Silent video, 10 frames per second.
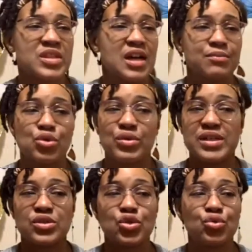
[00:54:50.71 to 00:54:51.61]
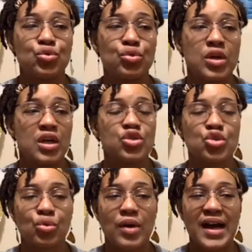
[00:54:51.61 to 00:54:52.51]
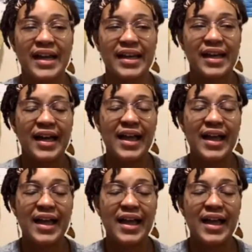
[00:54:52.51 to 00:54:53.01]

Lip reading: I'm going to try